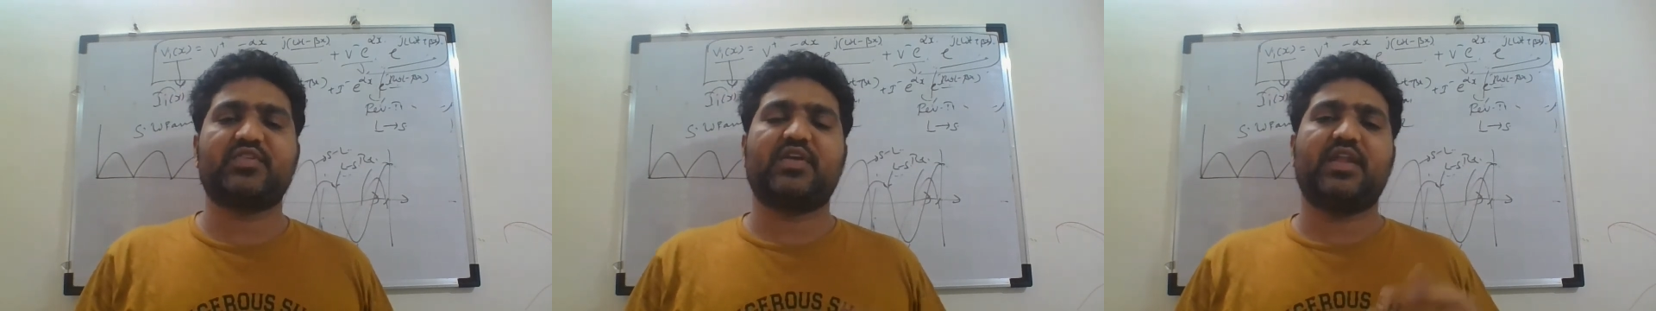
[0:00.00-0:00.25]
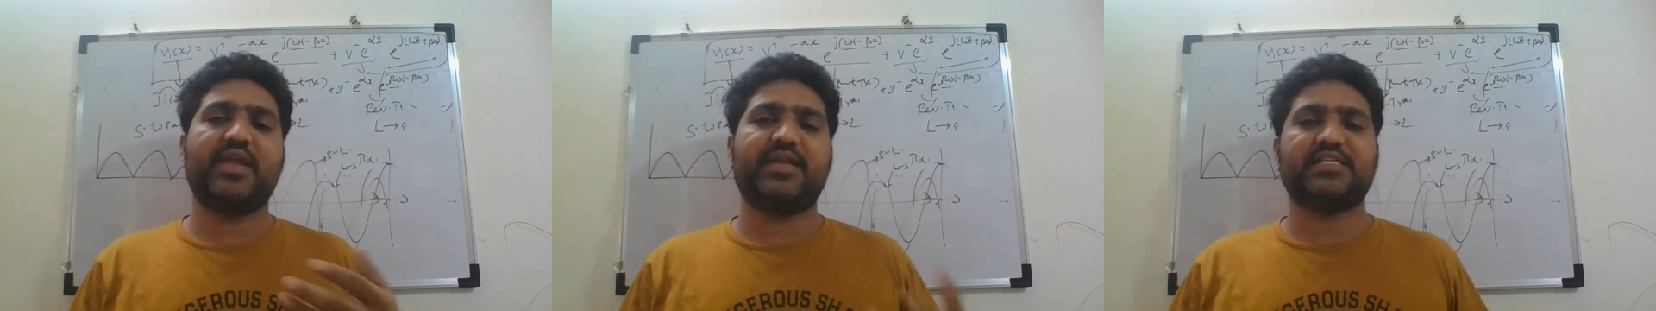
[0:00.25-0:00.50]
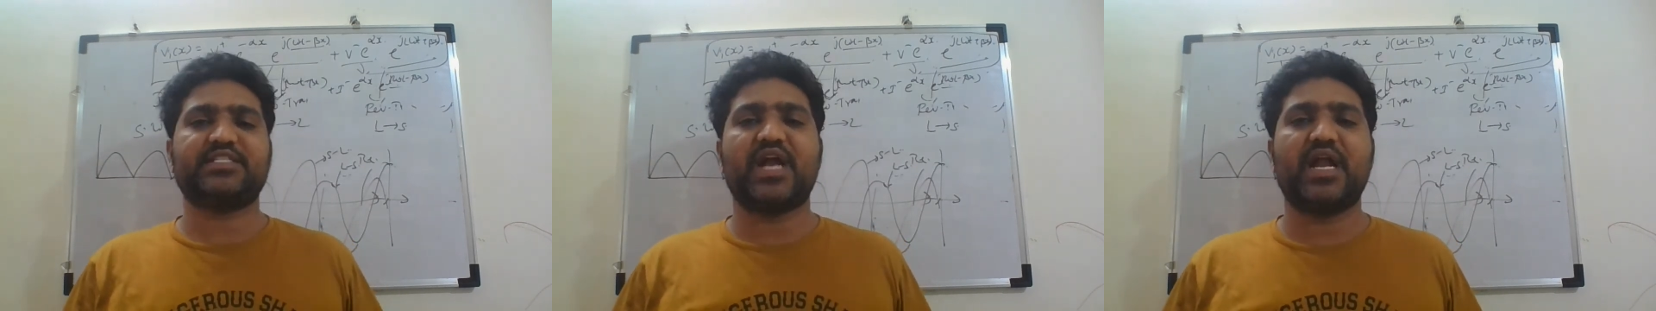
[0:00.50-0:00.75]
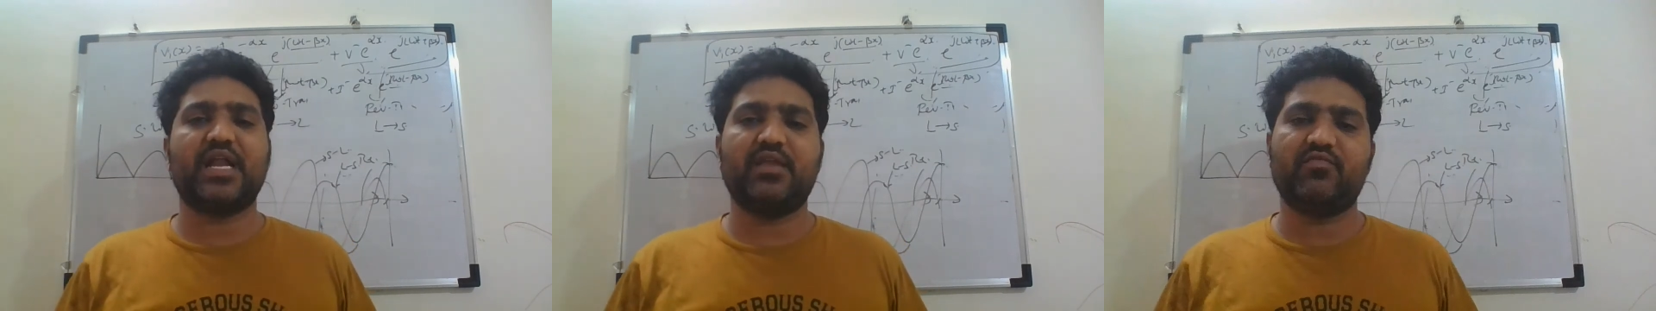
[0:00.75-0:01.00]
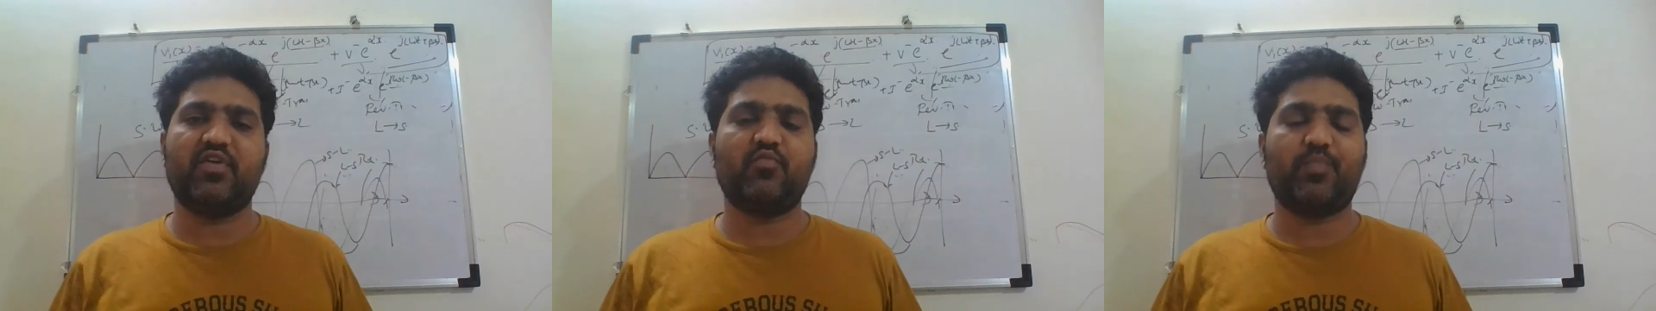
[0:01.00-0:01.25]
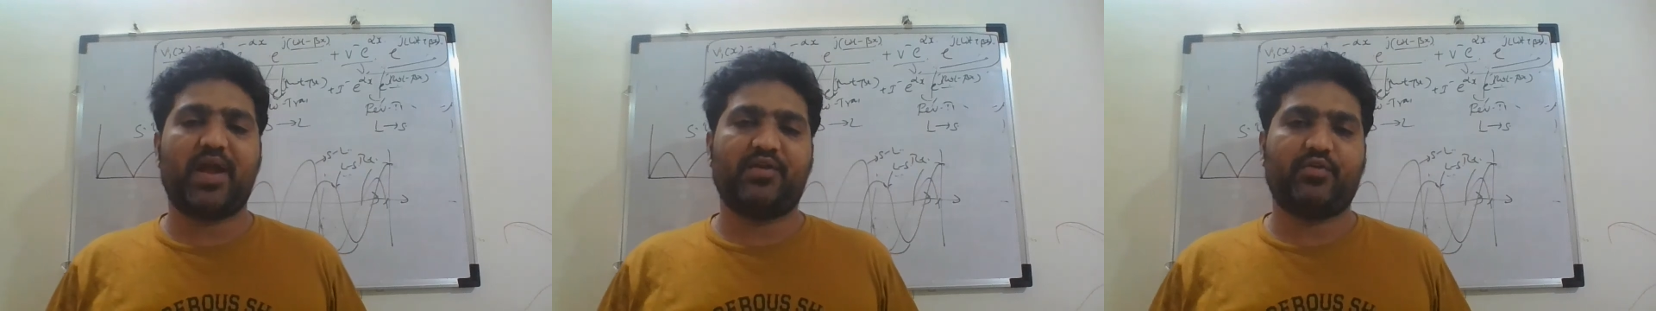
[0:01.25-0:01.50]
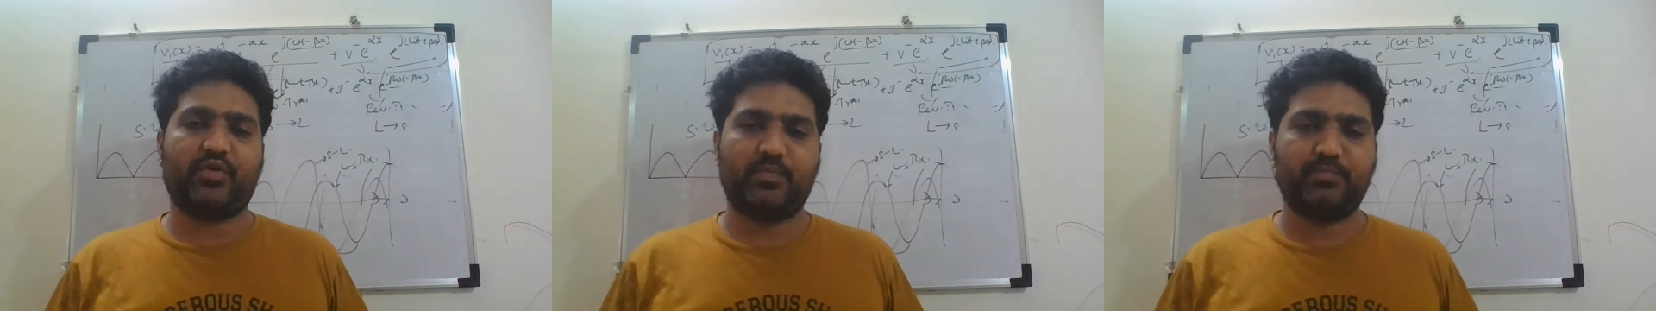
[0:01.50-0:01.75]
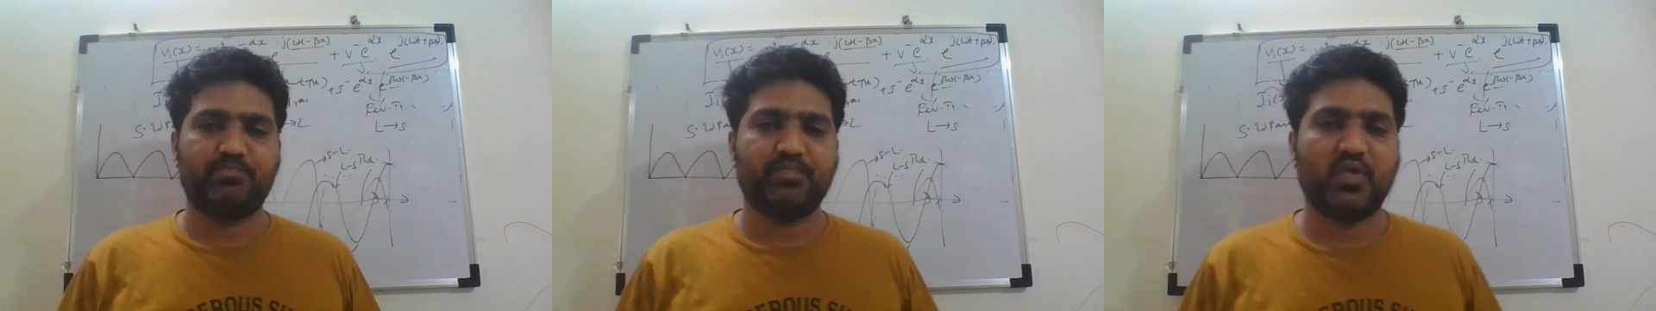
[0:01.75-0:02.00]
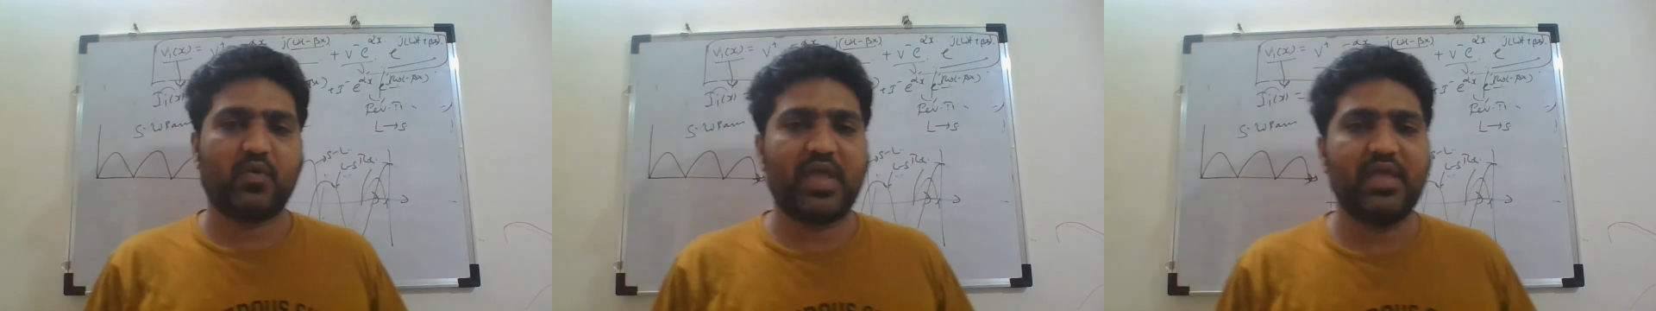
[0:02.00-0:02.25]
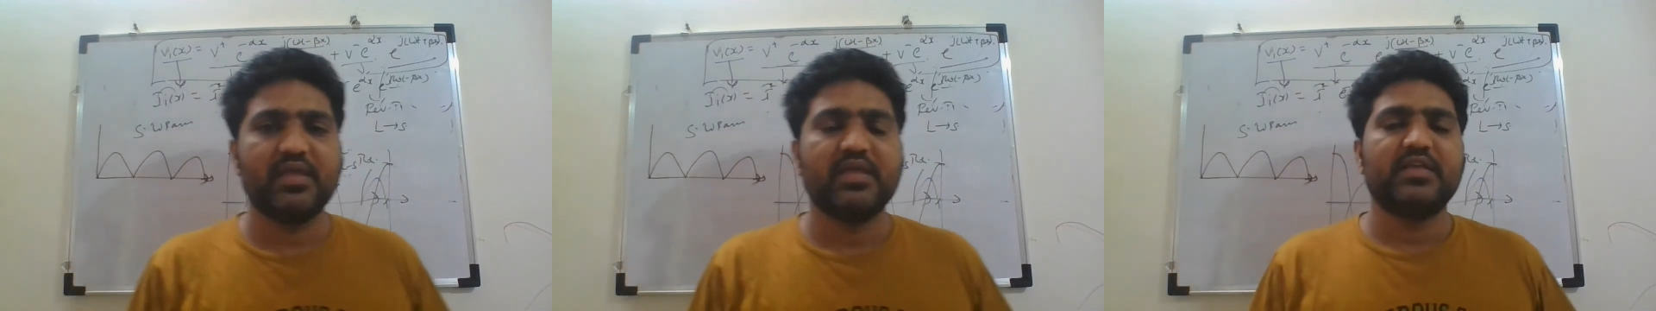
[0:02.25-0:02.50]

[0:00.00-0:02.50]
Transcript: create a standing wave pattern, okay.